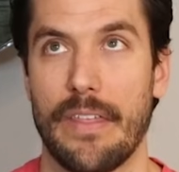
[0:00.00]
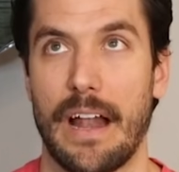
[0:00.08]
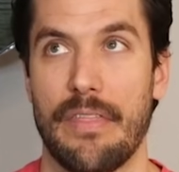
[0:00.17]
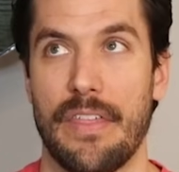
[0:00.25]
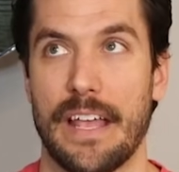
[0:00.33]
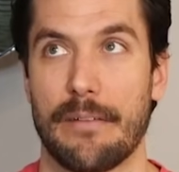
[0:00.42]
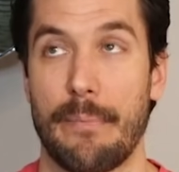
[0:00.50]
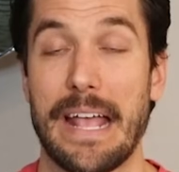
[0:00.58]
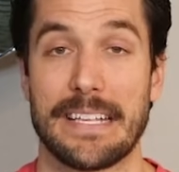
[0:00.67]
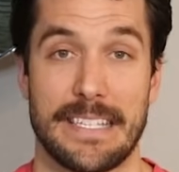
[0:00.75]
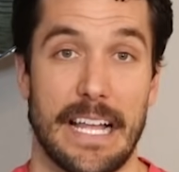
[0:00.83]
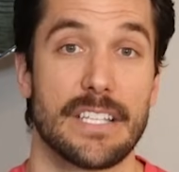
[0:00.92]
that I think
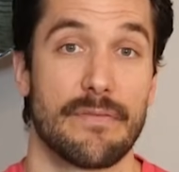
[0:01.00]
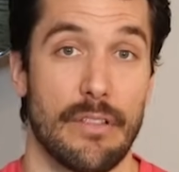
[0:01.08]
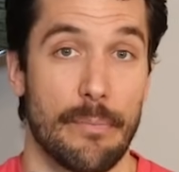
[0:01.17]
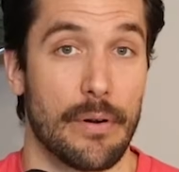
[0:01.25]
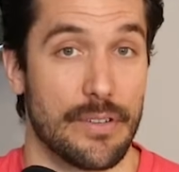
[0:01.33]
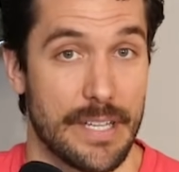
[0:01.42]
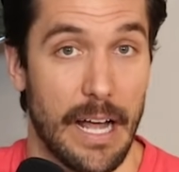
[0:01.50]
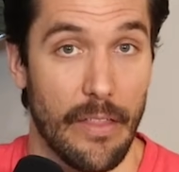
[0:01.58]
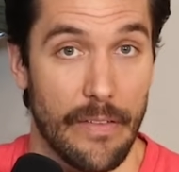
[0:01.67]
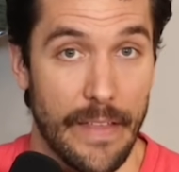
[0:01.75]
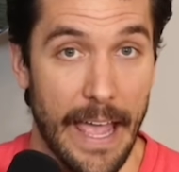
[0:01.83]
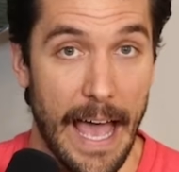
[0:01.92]
makes sense for the personnel
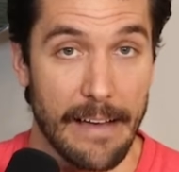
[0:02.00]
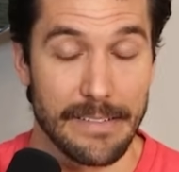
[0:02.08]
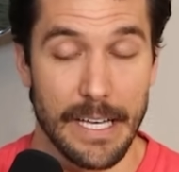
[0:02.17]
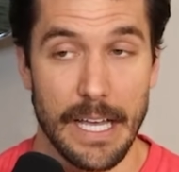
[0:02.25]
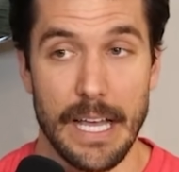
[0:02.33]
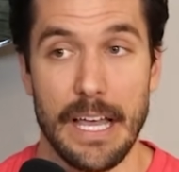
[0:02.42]
that they have.